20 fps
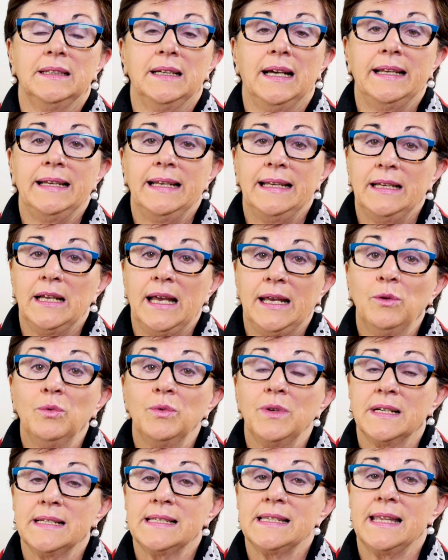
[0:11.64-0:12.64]
and an
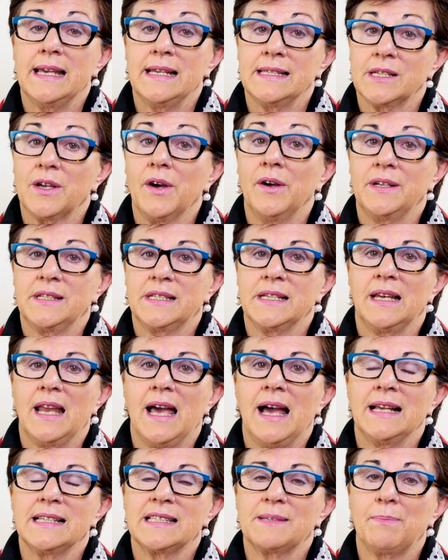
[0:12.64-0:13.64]
illness that's going to
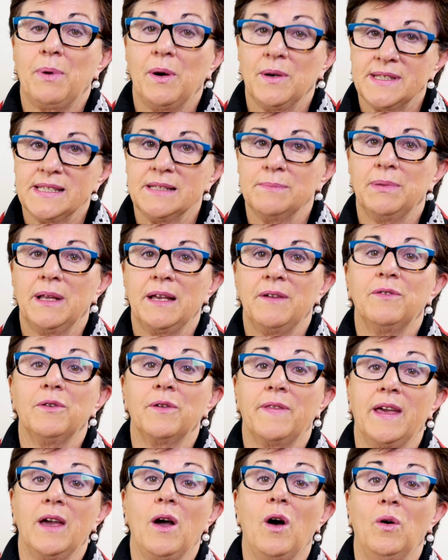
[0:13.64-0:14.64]
last possibly
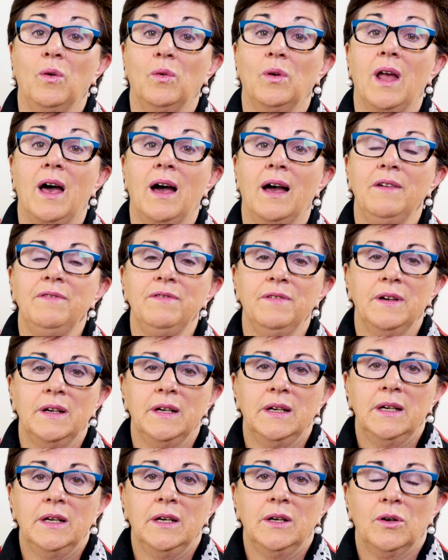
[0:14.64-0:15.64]
for their whole life
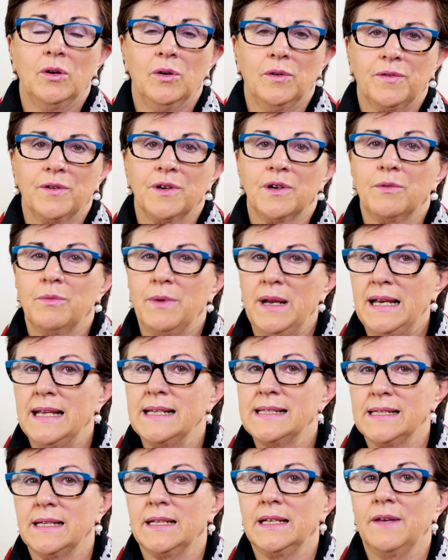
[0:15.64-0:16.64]
or for a really
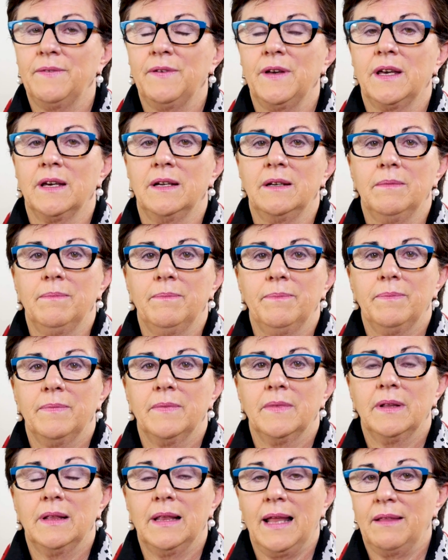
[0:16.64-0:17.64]
significant
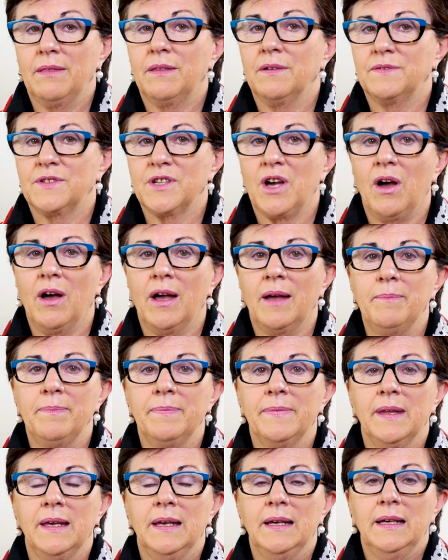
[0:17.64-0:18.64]
length of time.